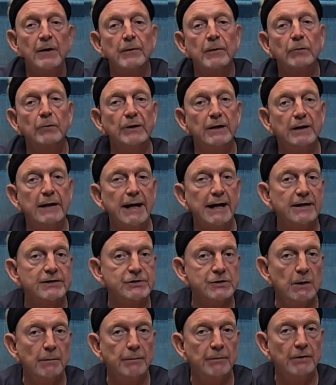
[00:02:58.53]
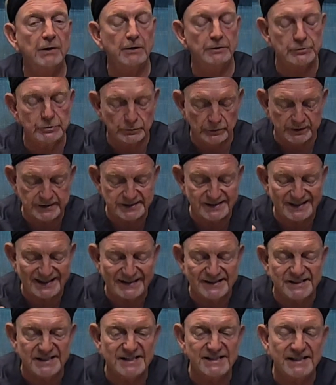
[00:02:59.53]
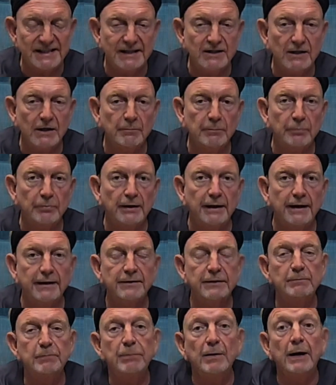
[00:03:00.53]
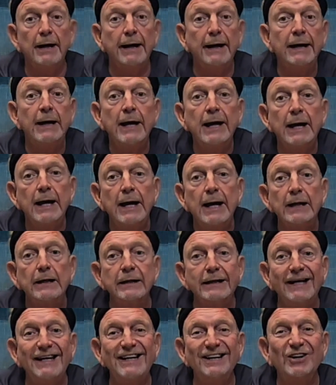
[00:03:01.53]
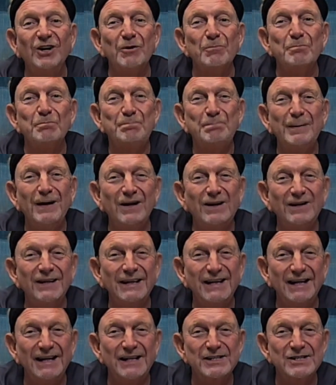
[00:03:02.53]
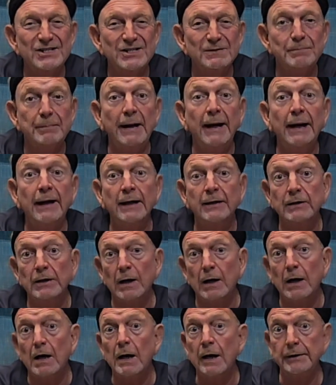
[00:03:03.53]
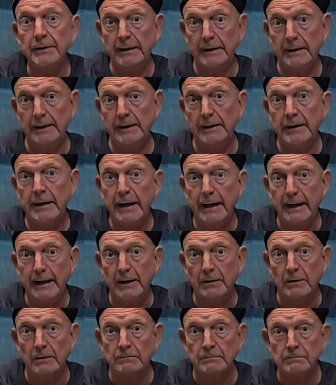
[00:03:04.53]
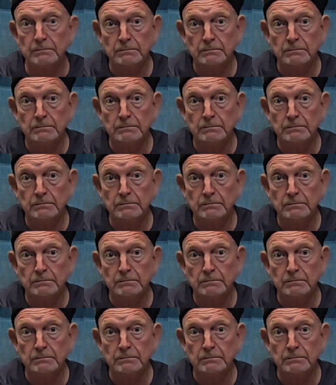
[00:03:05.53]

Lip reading: relax, open our joints, and sink our breath by letting our belly expand on the inhale.